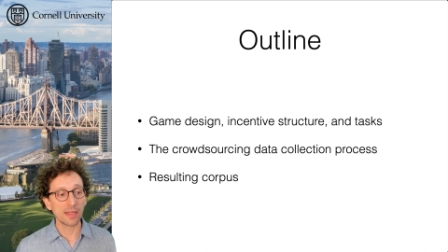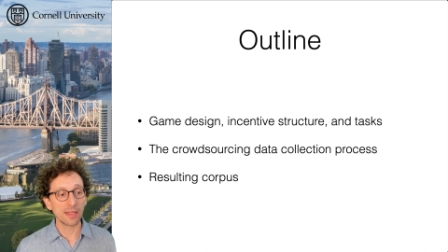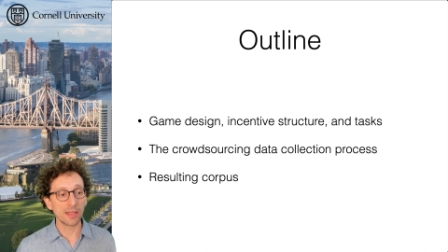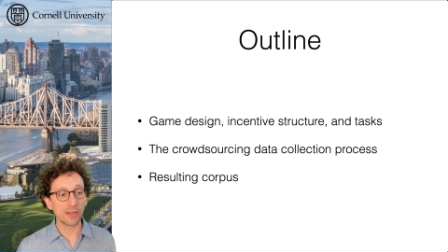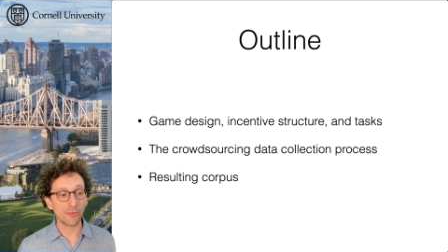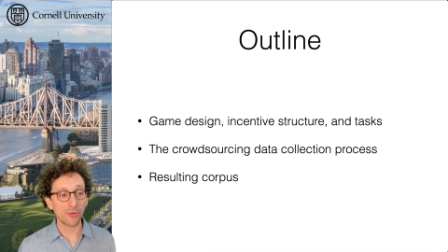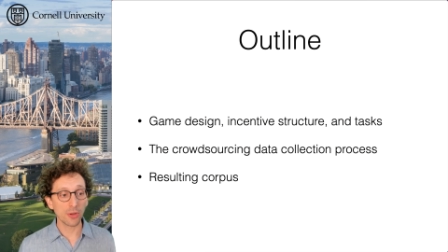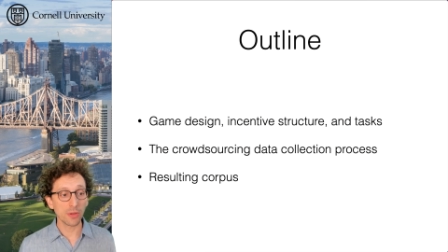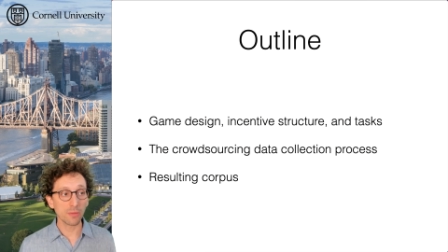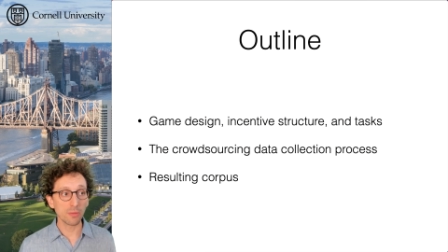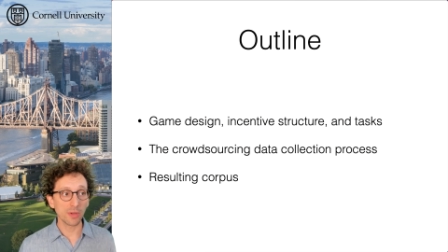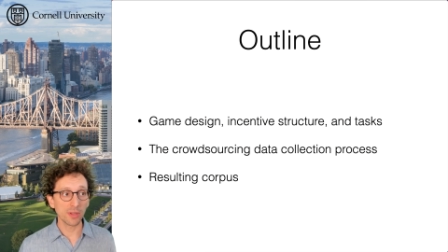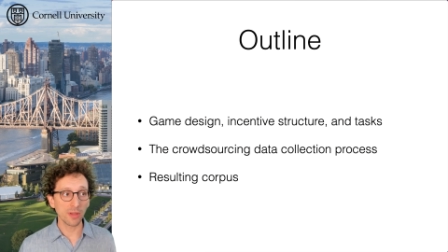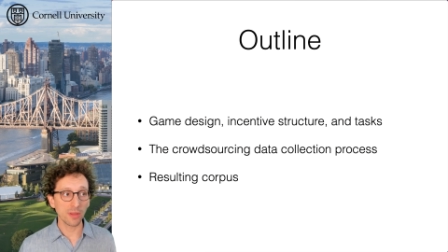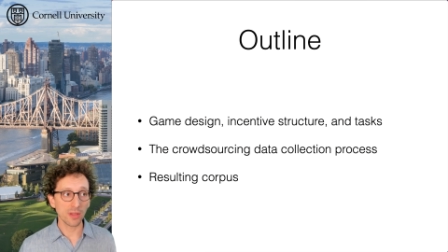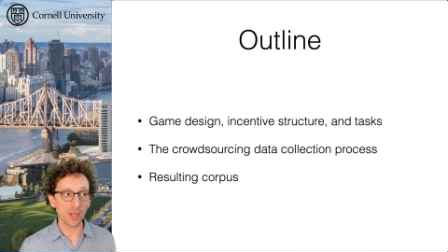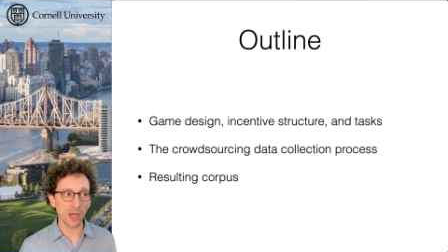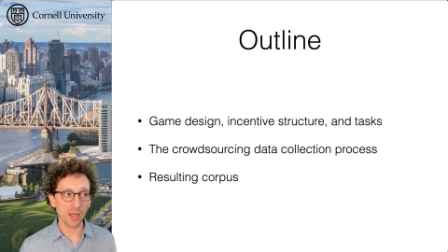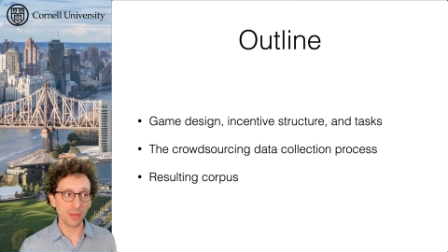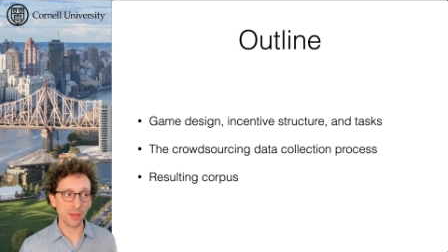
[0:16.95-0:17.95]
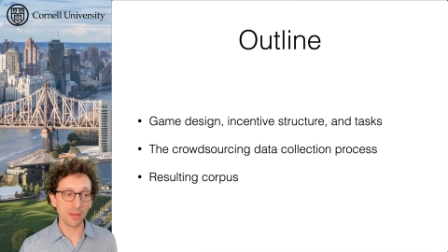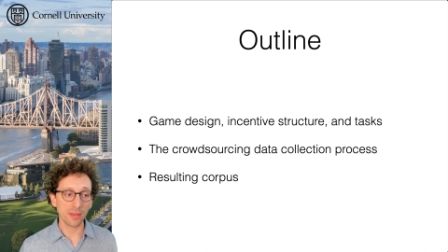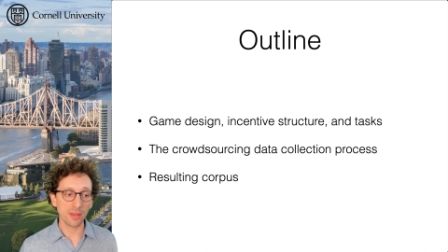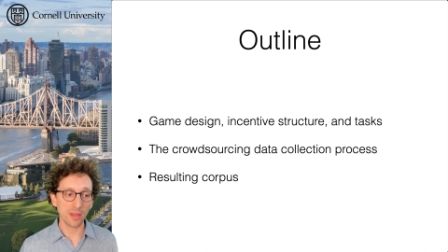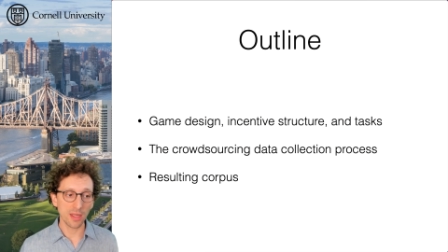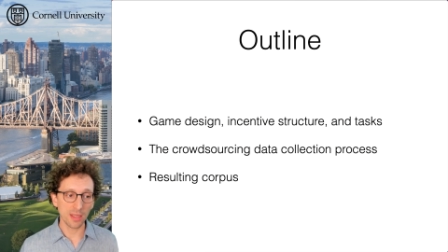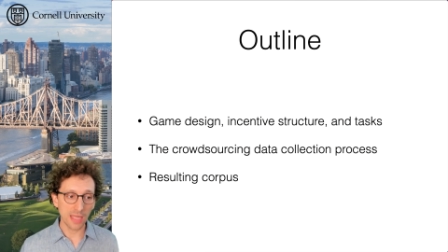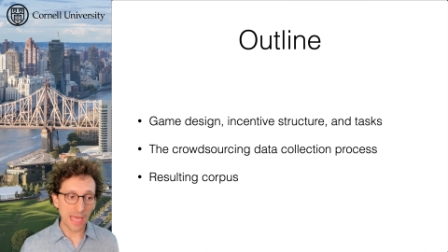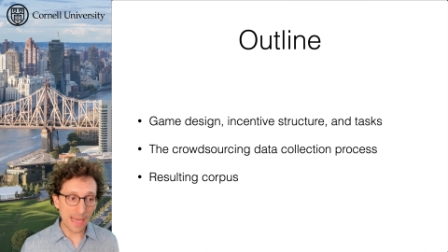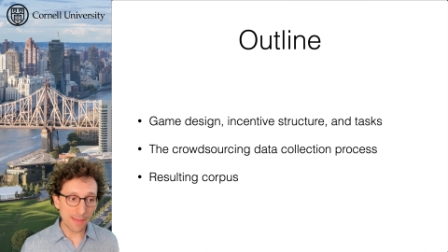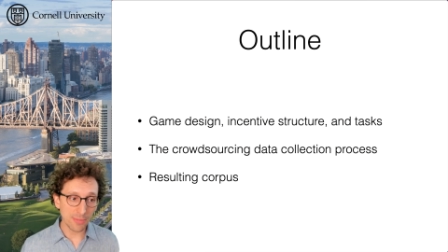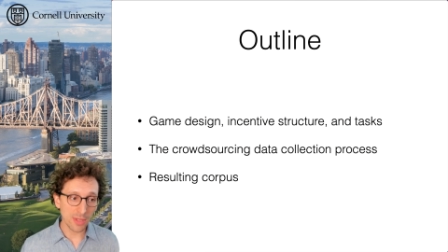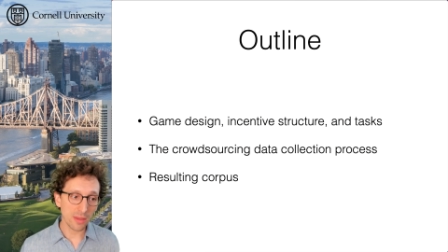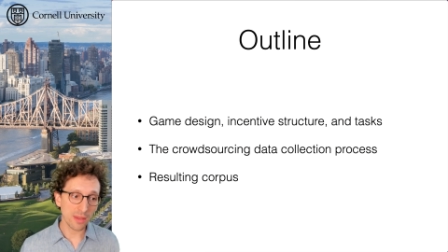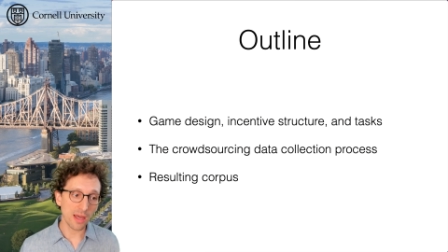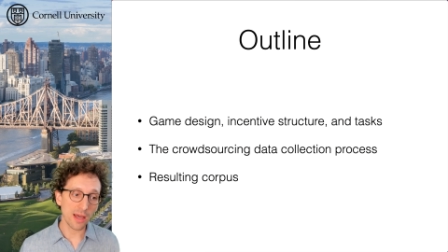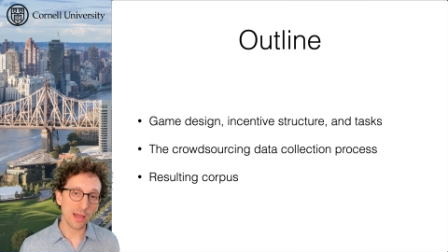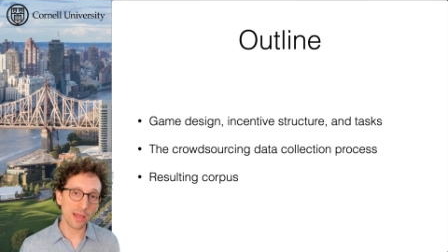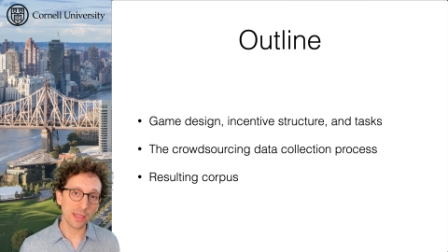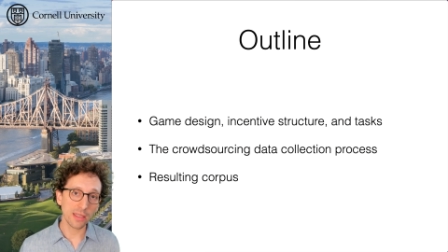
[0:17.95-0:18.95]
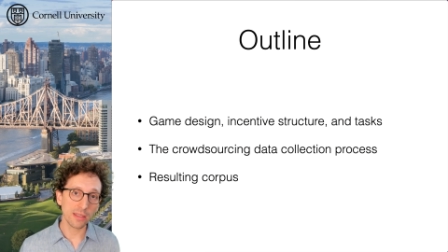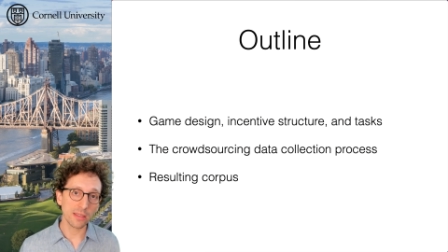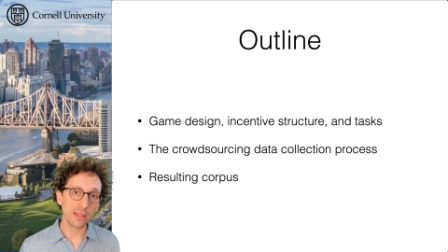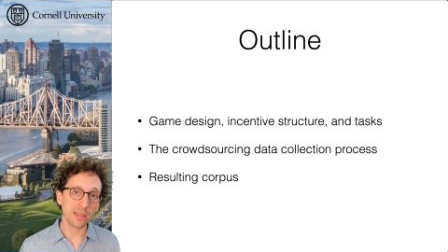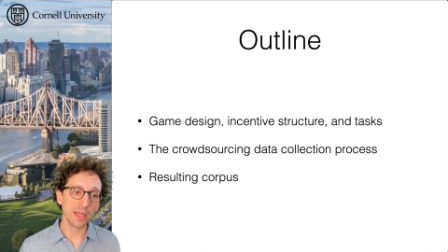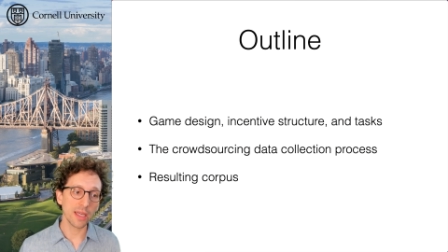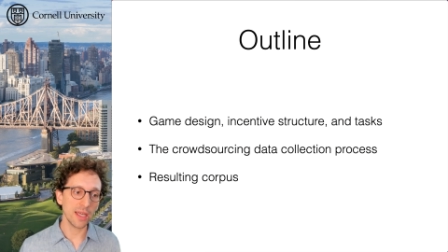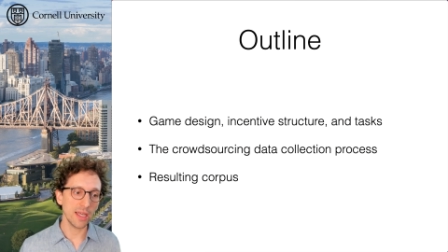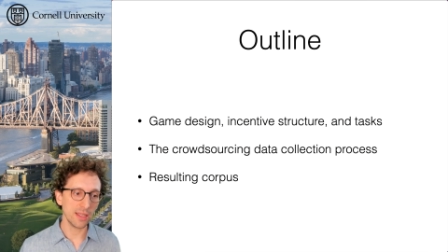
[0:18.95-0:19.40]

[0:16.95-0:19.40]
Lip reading: The first one discusses game design,